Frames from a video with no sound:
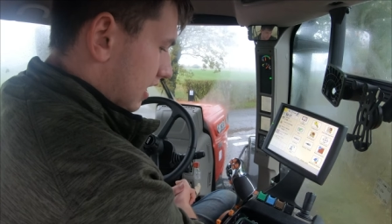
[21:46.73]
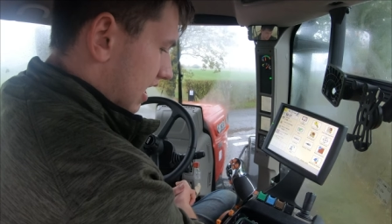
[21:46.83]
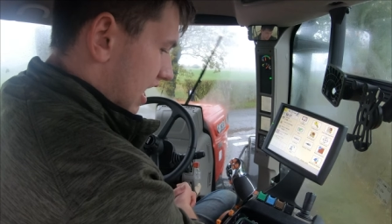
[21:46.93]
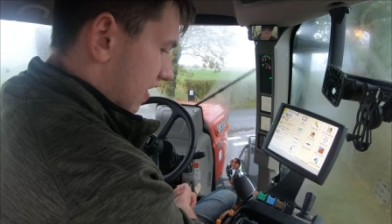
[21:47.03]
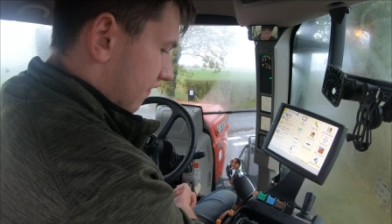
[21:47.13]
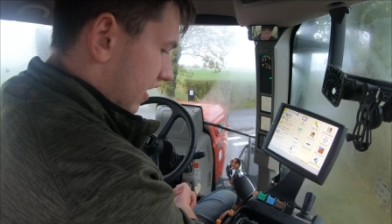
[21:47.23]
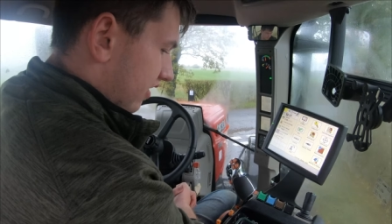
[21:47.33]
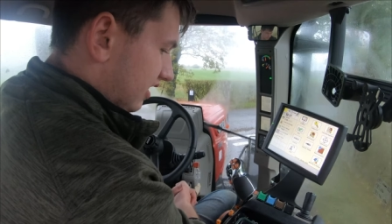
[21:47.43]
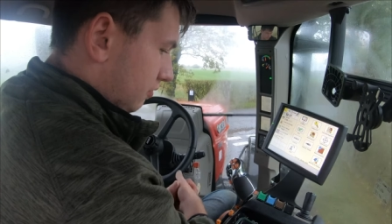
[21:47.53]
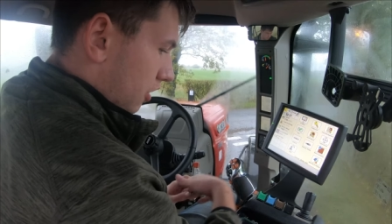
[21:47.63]
Uh,
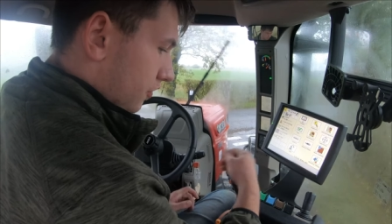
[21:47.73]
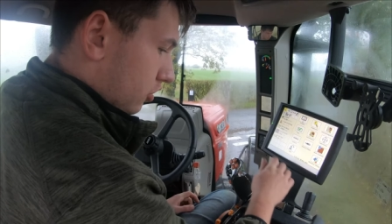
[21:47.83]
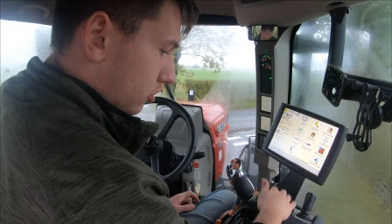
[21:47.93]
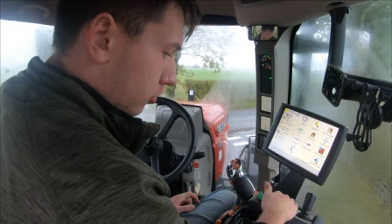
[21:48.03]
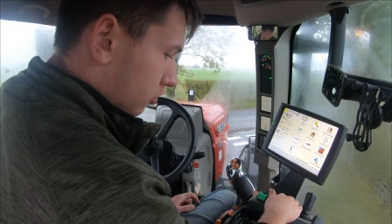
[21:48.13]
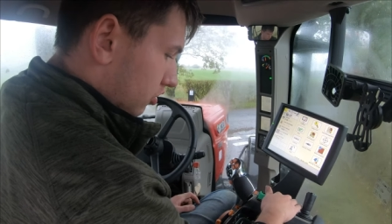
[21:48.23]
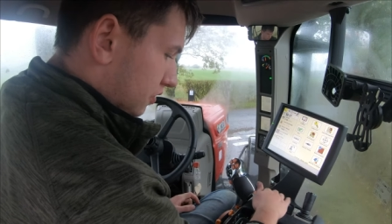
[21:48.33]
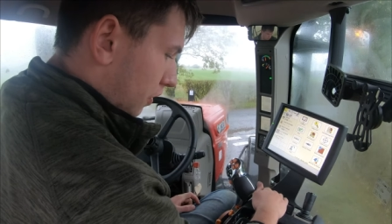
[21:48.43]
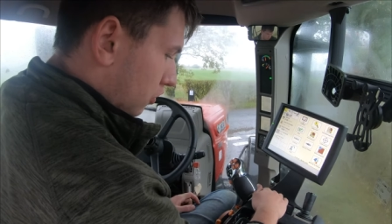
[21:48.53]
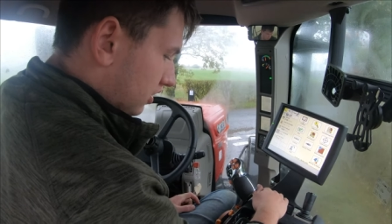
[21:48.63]
very smooth. Your, all your
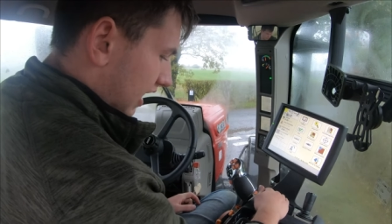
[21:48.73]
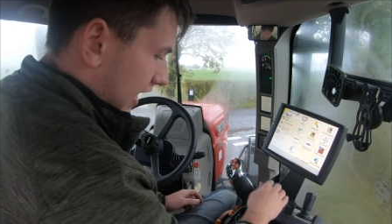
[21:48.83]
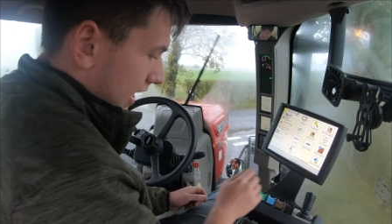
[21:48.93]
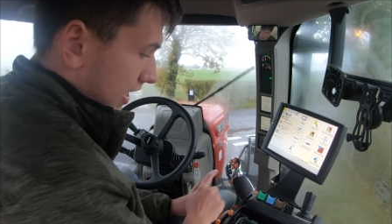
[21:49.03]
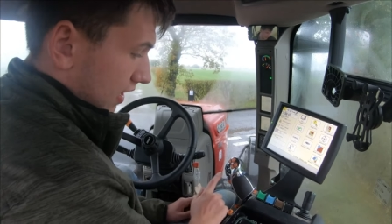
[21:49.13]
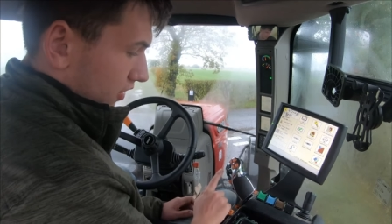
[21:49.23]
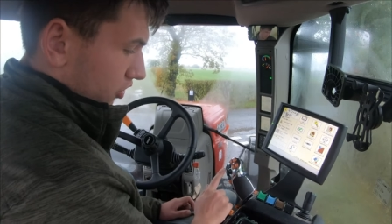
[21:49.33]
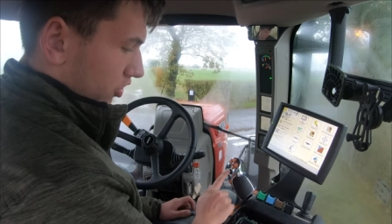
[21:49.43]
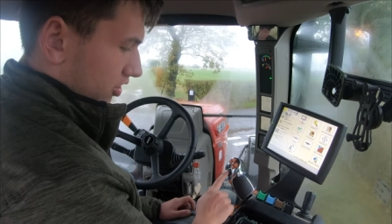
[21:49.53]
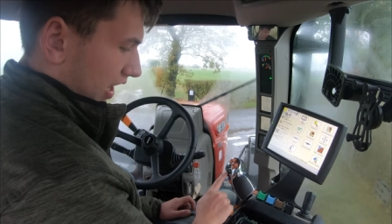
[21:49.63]
spools are here.
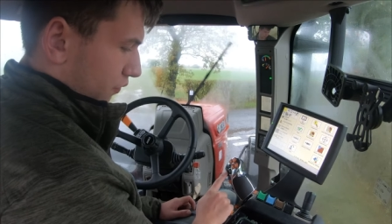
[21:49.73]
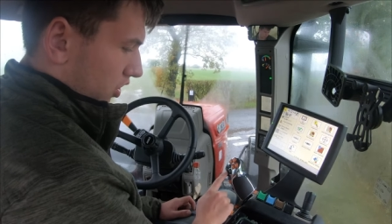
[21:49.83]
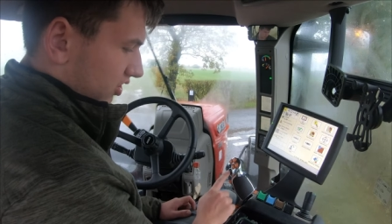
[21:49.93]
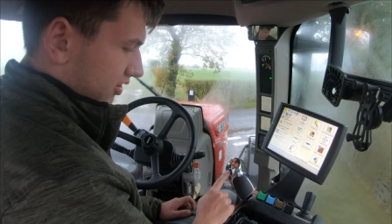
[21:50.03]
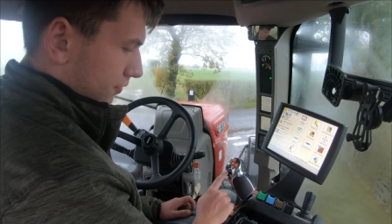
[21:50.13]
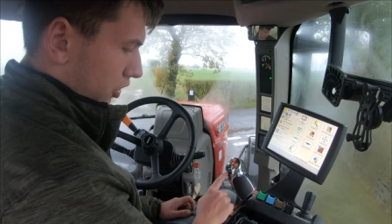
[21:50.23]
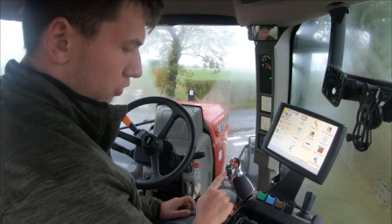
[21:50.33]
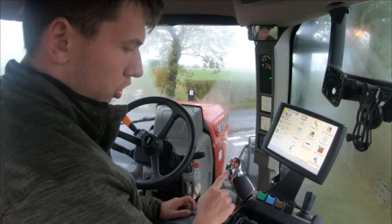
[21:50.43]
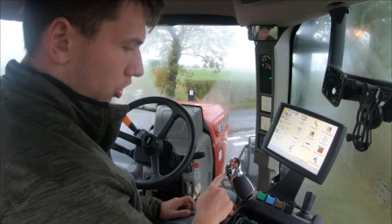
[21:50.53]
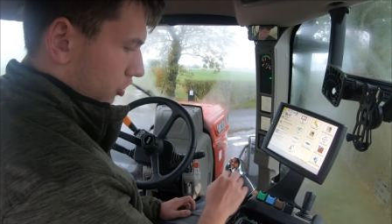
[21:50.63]
You can have one
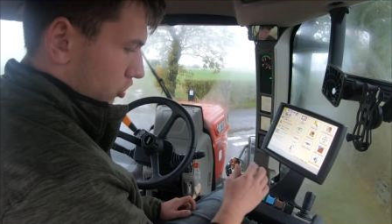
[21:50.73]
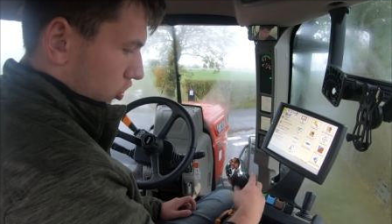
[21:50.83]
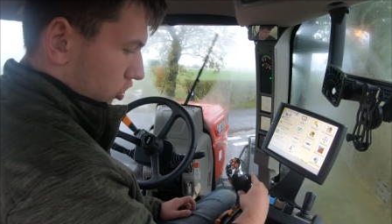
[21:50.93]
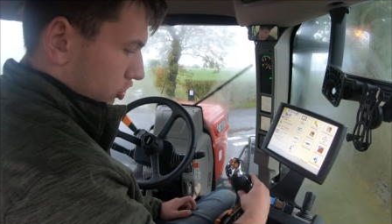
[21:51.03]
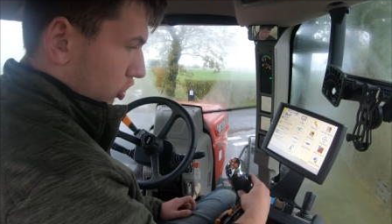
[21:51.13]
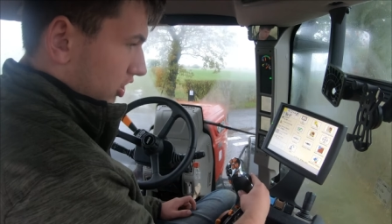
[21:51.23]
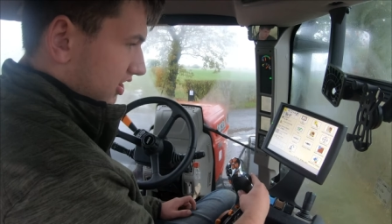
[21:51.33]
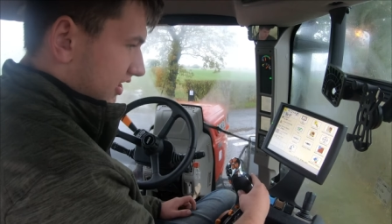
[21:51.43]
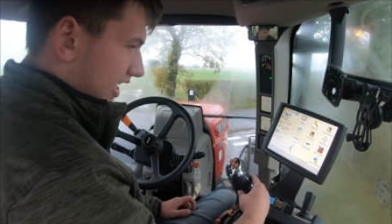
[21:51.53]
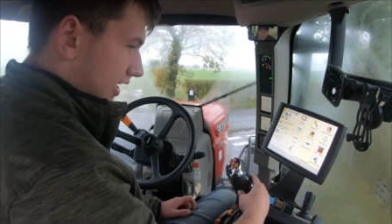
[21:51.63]
spool on your
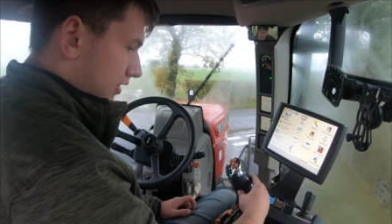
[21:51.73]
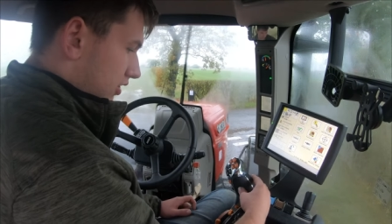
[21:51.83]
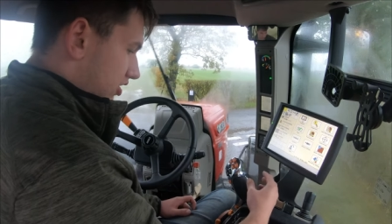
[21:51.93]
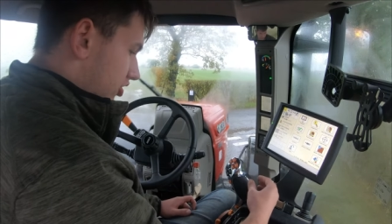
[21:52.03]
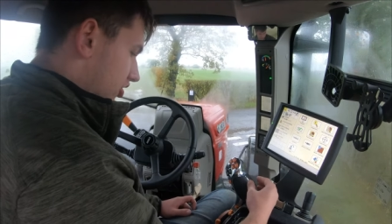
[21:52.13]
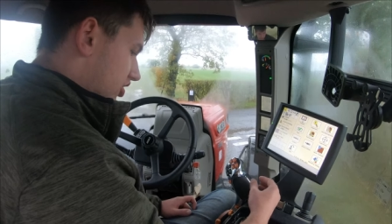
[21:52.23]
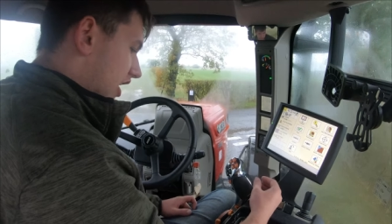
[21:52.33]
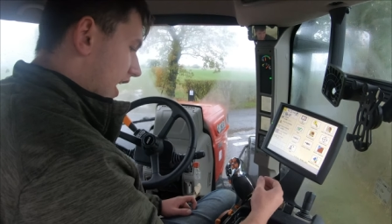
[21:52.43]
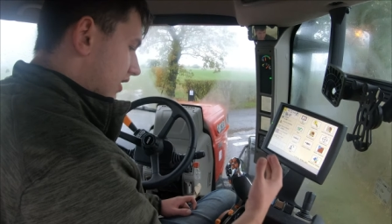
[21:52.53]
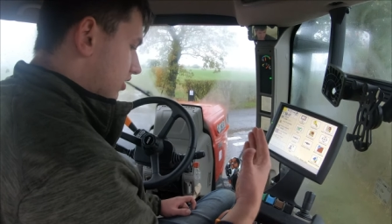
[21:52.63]
joystick, which you can
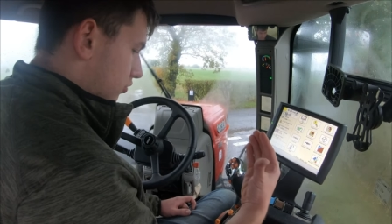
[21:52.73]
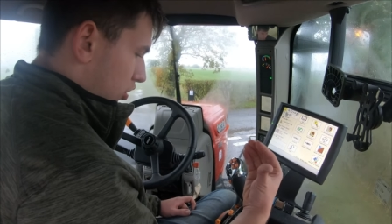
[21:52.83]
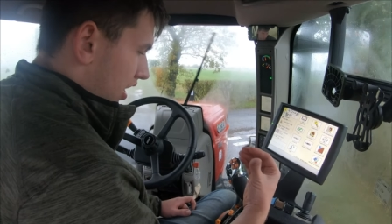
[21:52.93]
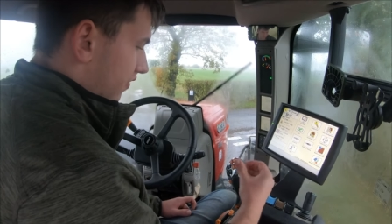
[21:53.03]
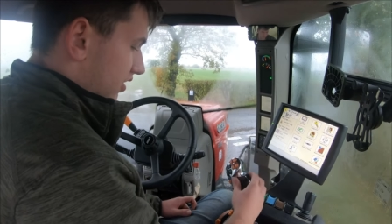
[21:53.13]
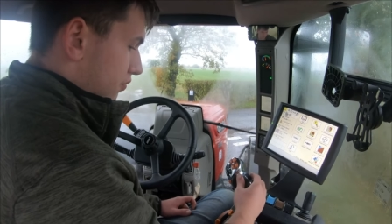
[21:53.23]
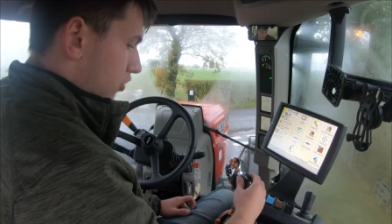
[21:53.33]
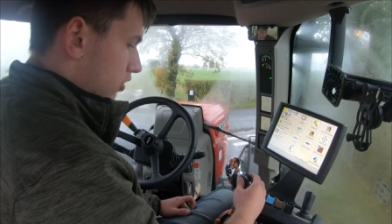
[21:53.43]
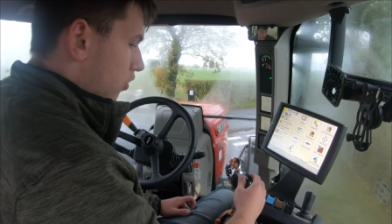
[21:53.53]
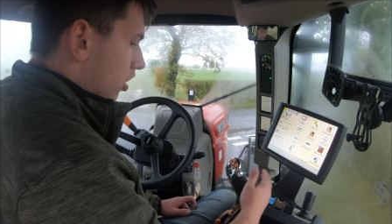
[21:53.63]
change to whatever
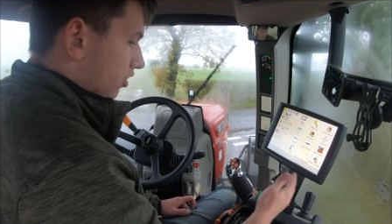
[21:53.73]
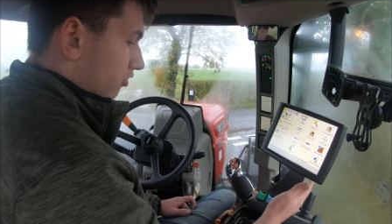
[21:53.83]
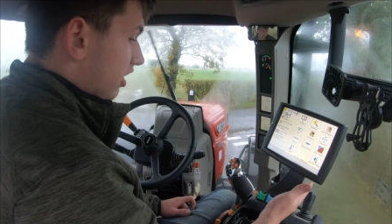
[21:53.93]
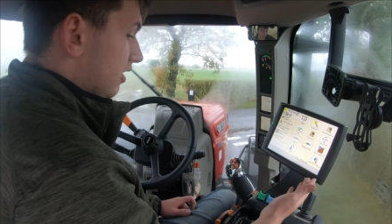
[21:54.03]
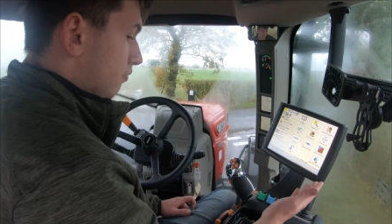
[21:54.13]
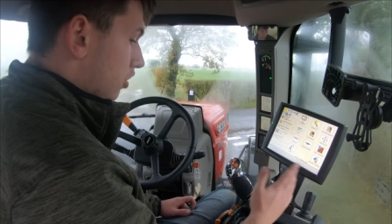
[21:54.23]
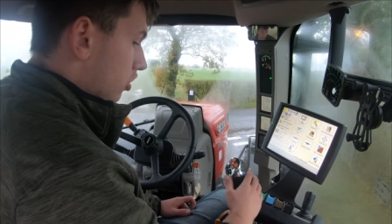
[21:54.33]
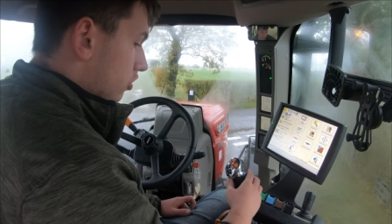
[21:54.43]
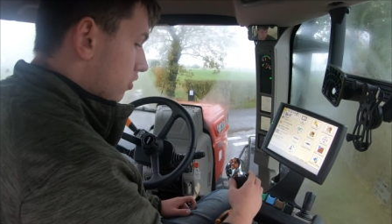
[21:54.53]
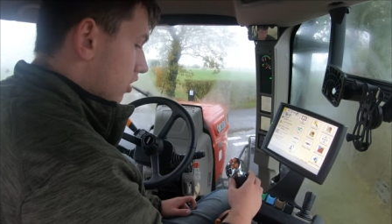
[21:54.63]
spool you want: green,
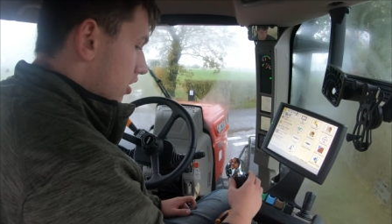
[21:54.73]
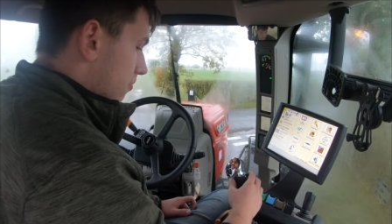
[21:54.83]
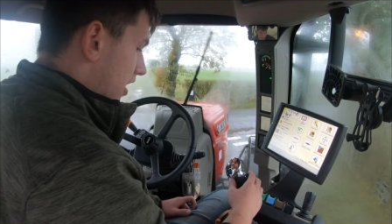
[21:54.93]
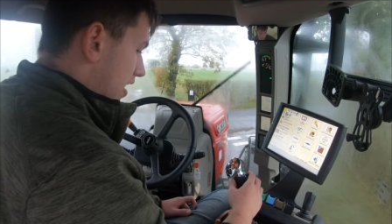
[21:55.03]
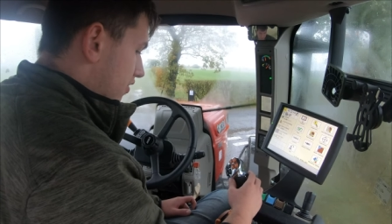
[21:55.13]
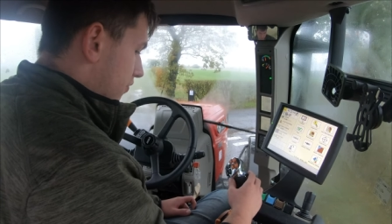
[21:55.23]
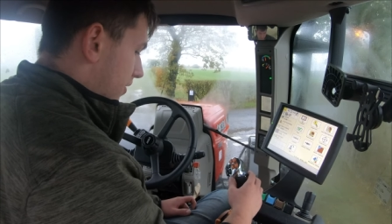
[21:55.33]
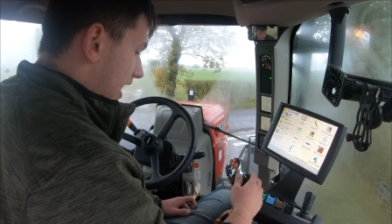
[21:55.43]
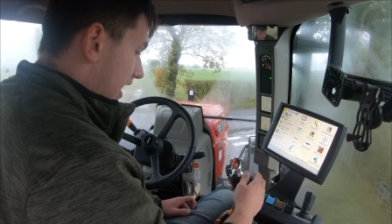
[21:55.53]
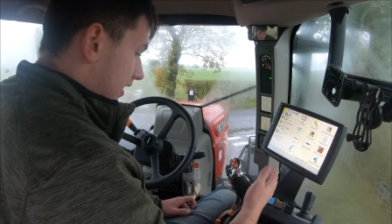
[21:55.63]
blue, brown, or
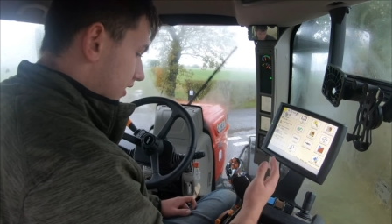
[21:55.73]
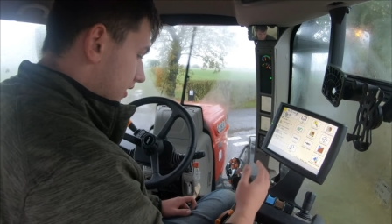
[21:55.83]
black.